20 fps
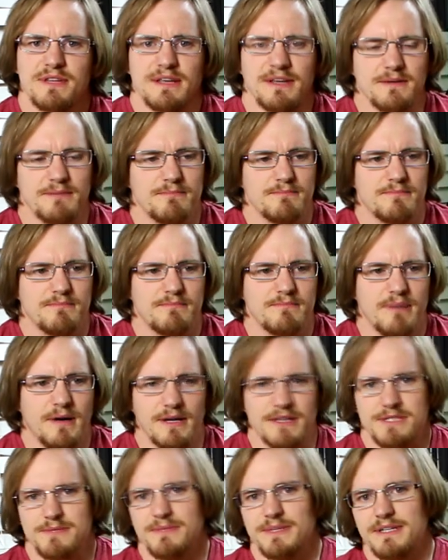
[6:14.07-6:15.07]
that
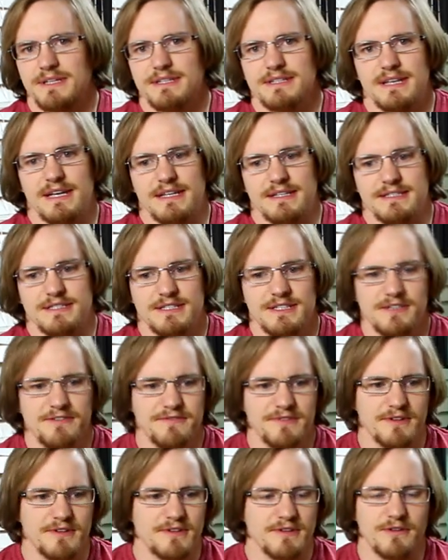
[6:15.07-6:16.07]
possibly contain
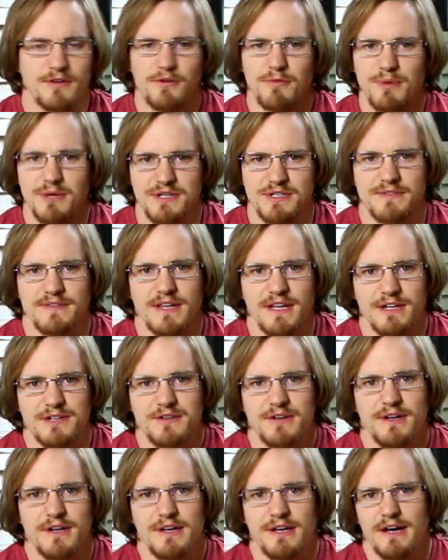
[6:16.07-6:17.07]
silver, a whole bunch of
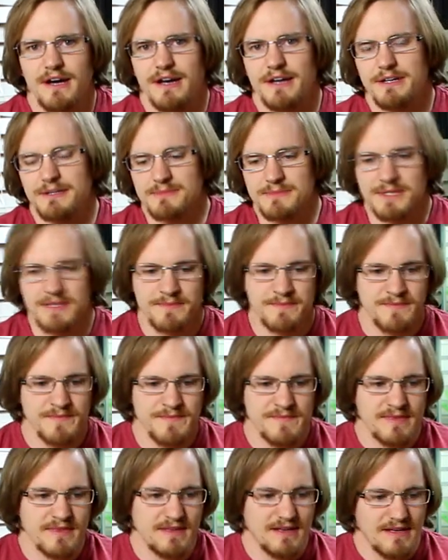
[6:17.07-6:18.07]
electronic items,
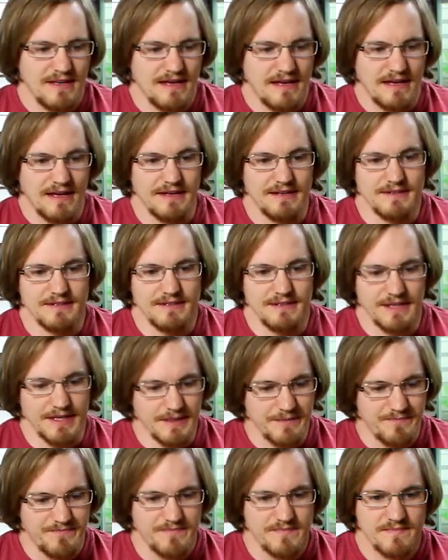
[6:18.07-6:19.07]
and
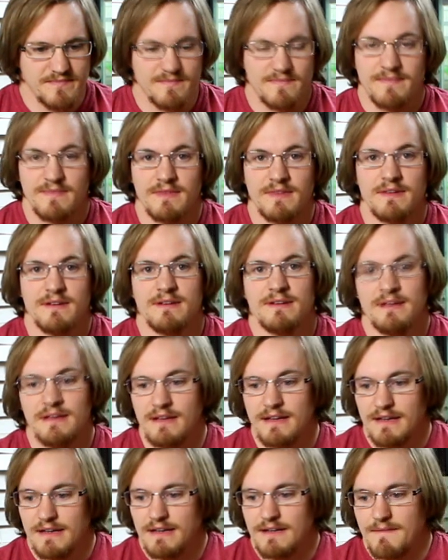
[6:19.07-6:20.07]
uh,
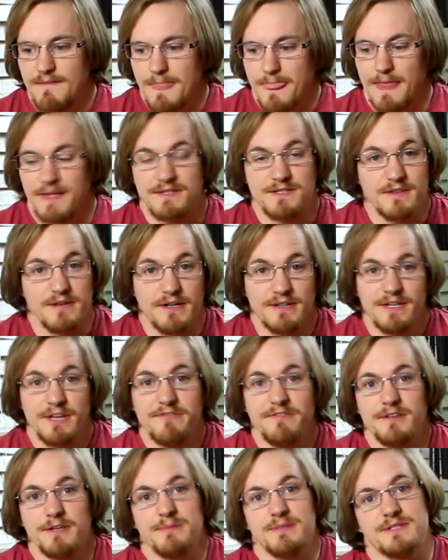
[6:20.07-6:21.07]
and so I'll
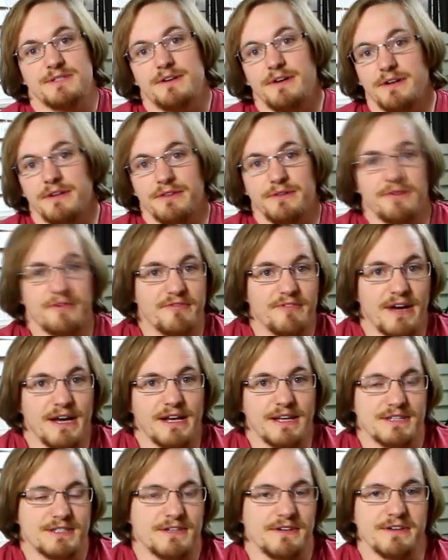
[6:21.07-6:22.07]
definitely be starting the
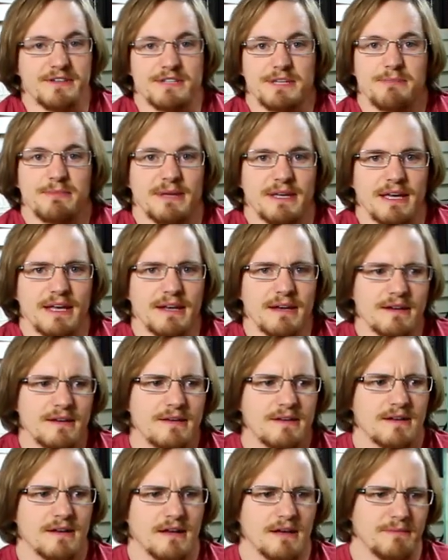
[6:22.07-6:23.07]
refining series up again.
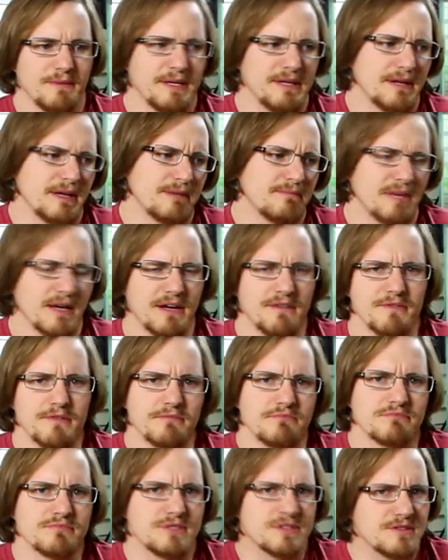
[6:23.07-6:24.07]
I mean, I, I never
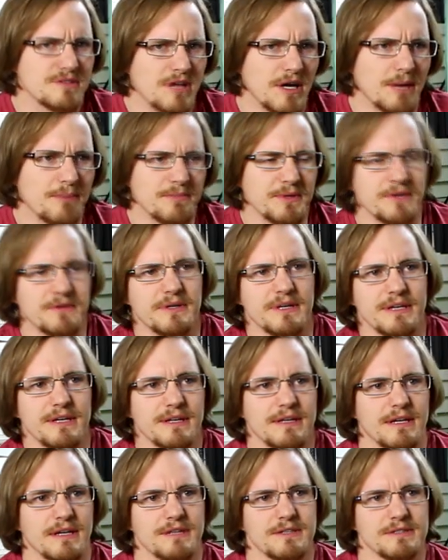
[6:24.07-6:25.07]
stopped doing
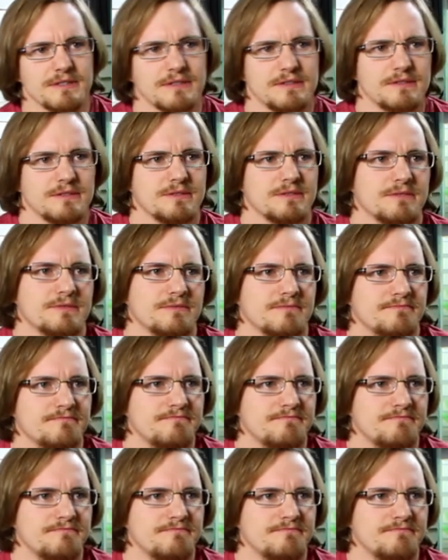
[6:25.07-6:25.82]
it, I just